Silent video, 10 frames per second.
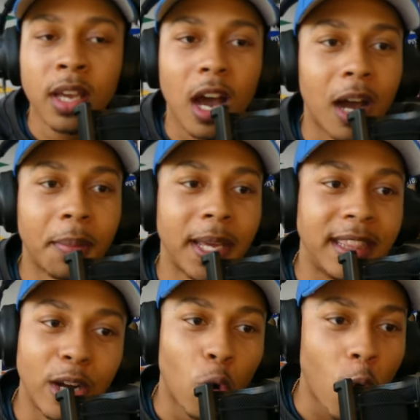um, in
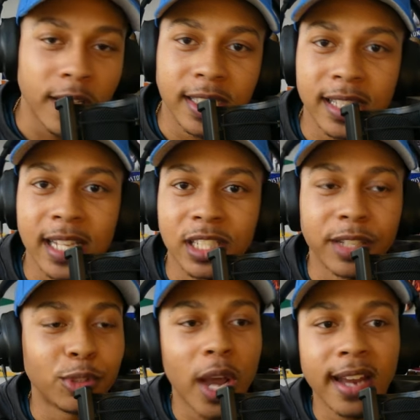their organization
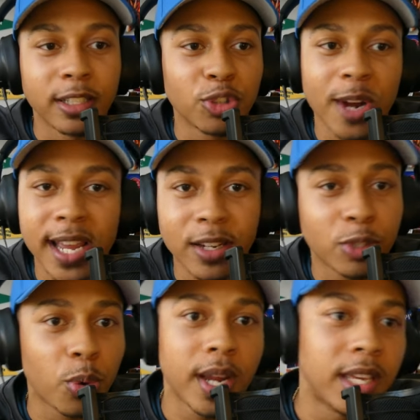of trying to trade
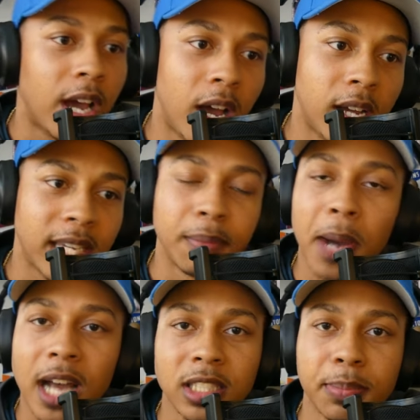Trae Young and
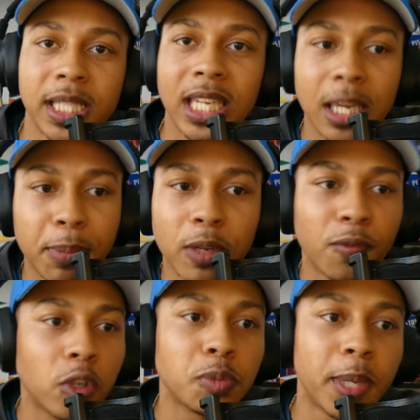possibly keeping the
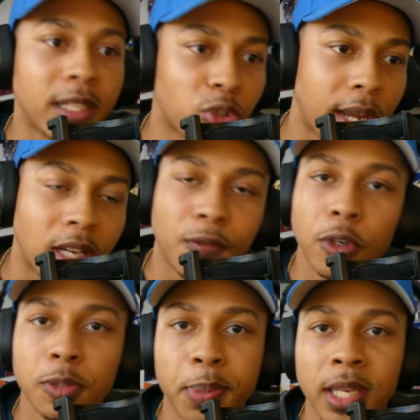first pick, trading the
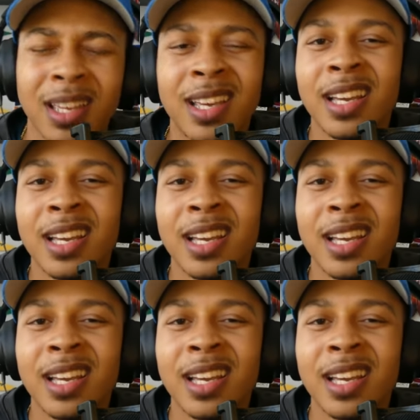first pick.